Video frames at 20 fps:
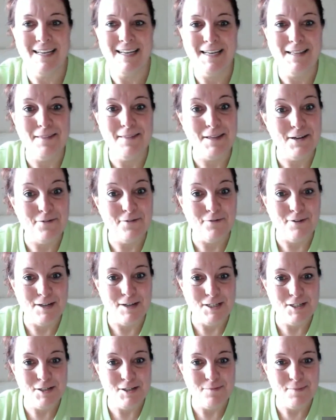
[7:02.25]
Linda
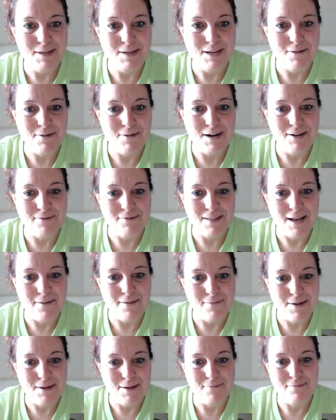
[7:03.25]
Fritsch being one of
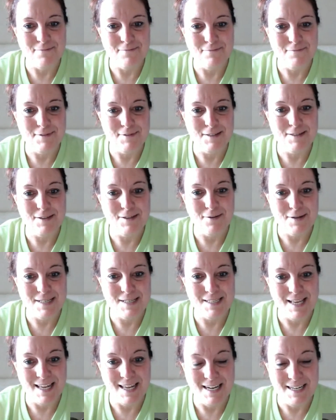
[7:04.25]
them. I'm so
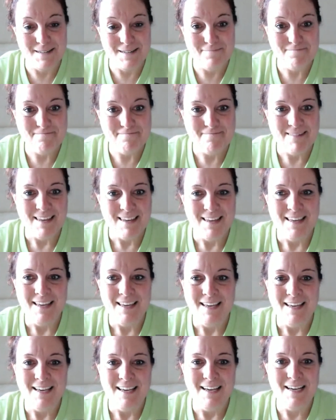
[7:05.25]
excited.
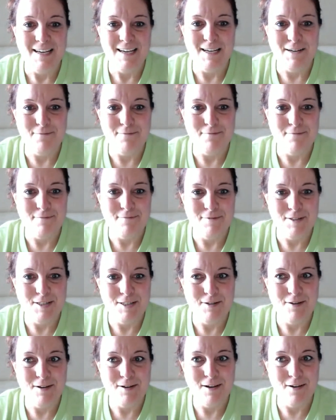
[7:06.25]

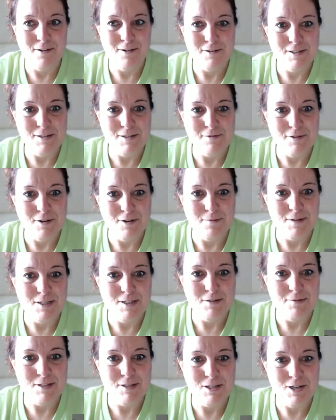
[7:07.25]
She also told me
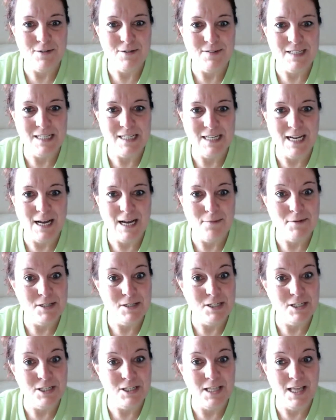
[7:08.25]
she was nervous to come,
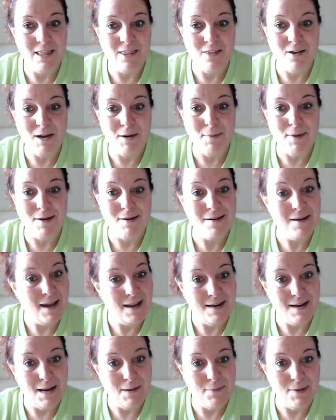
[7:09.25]
and she had thought about
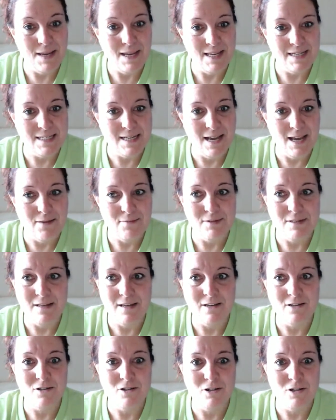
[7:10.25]
not coming at
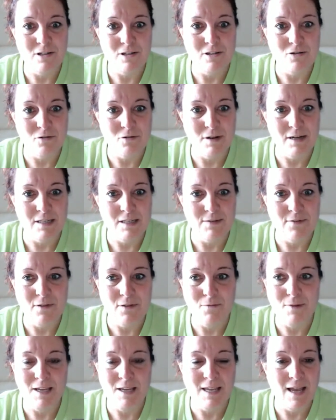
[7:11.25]
times, and she joined us for
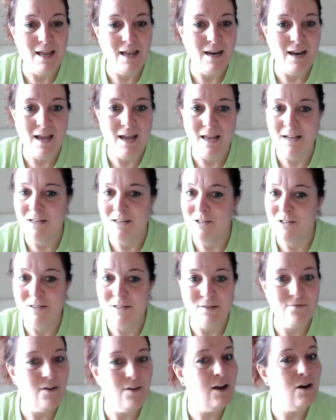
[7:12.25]
the weekend, and
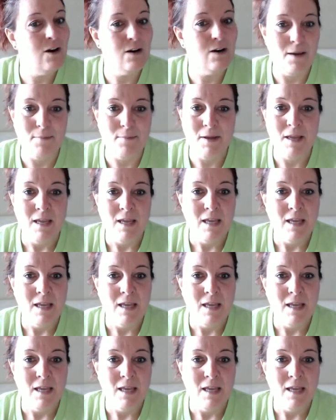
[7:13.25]
she's fired up.